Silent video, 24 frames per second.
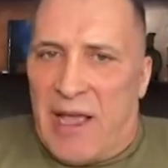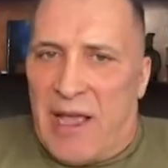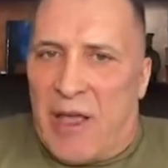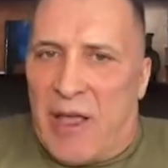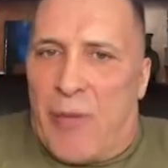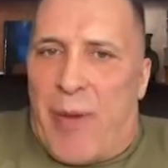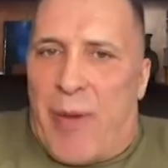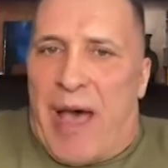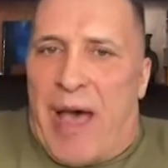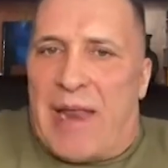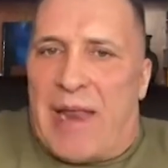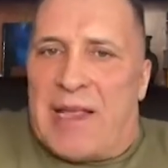
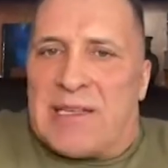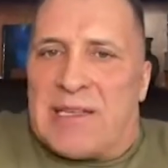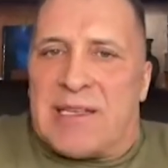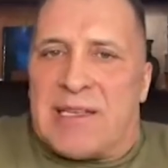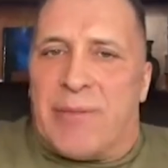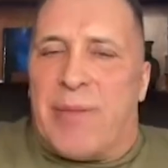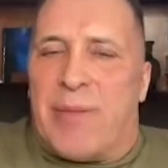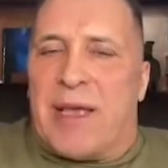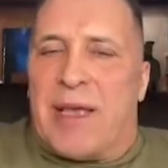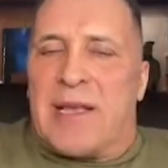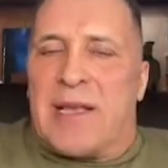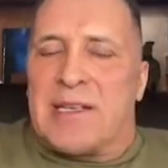Your body is
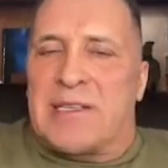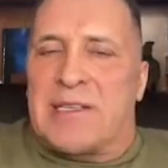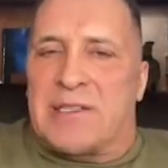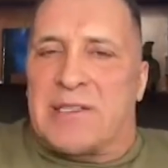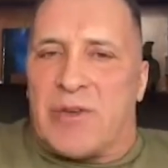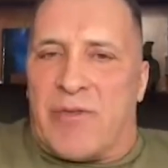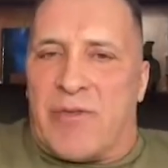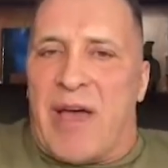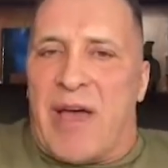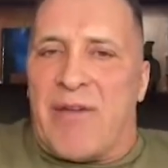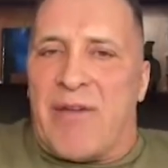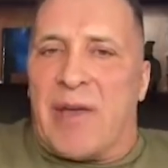the biggest
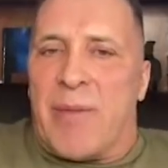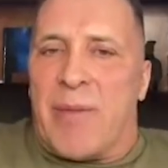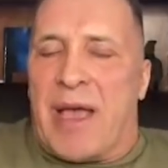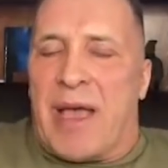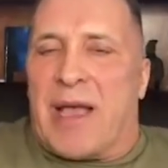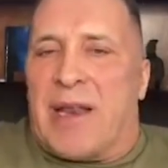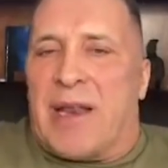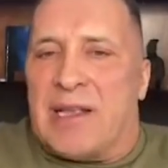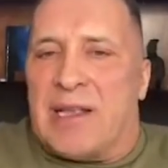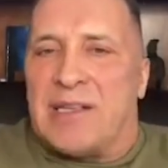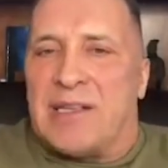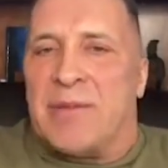surviving
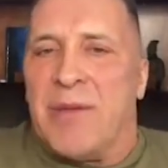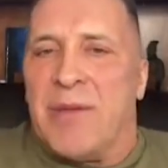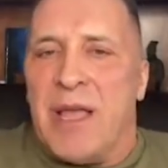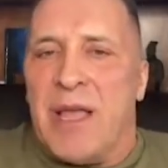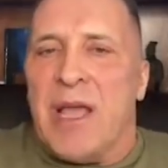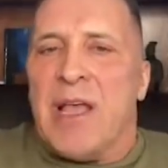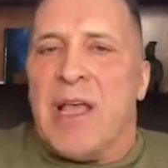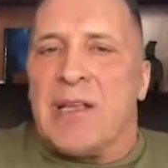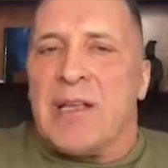mechanism.